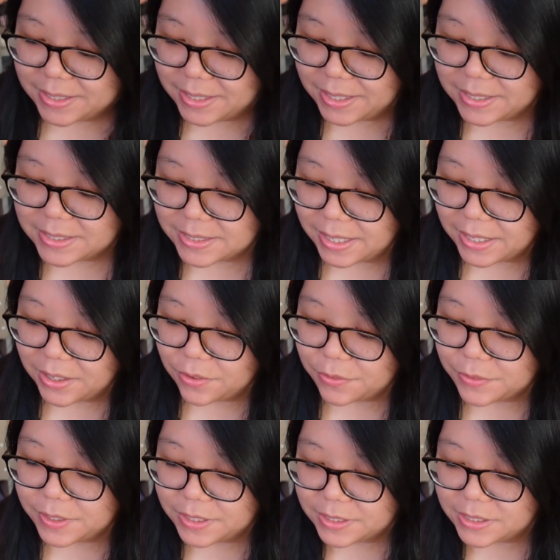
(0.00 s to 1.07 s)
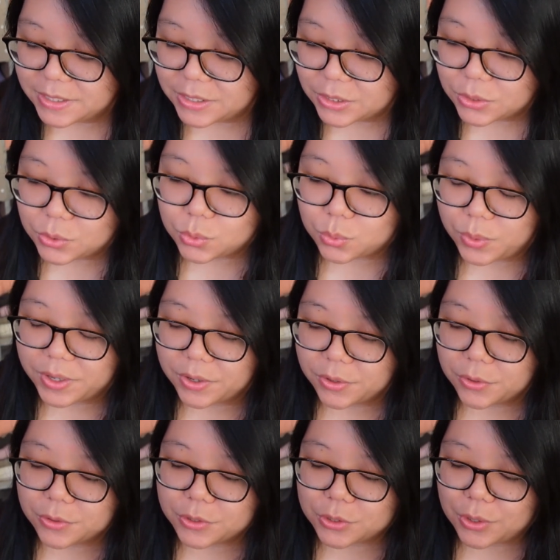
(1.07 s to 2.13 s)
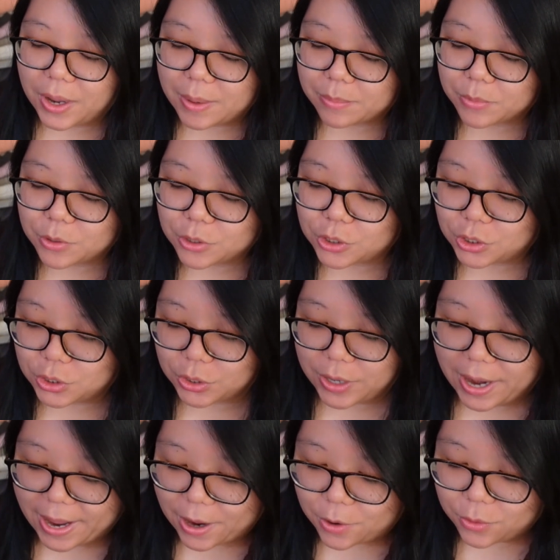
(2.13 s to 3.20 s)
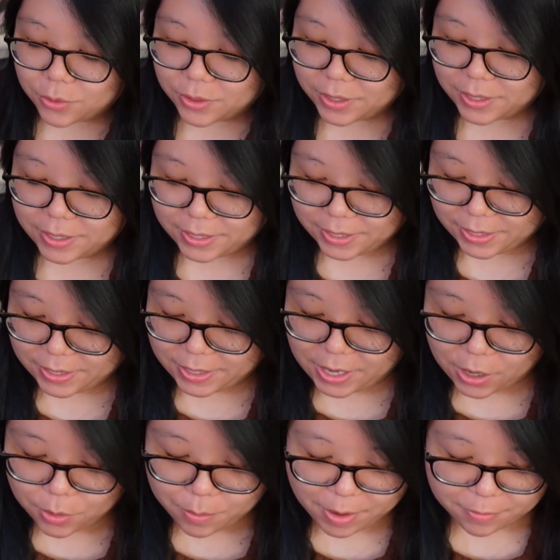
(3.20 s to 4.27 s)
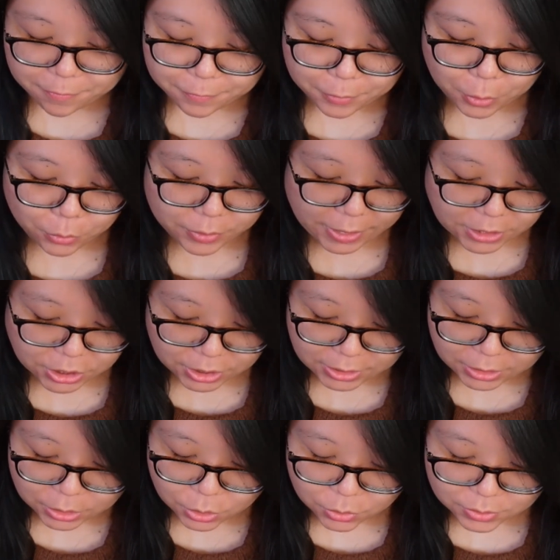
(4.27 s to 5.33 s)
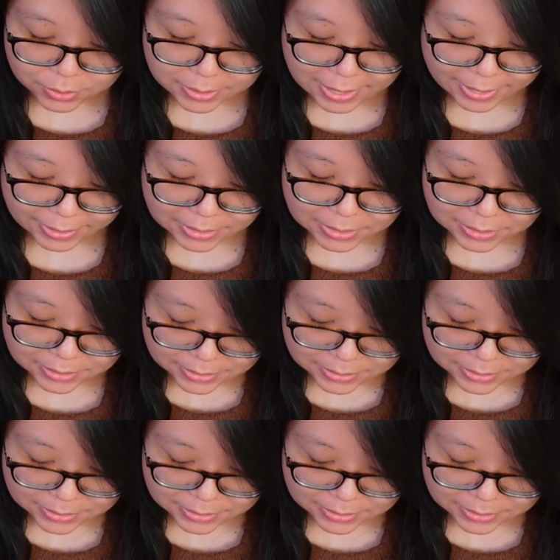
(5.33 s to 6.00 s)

inside of this sweater, so I'm not sure how my float actually look like.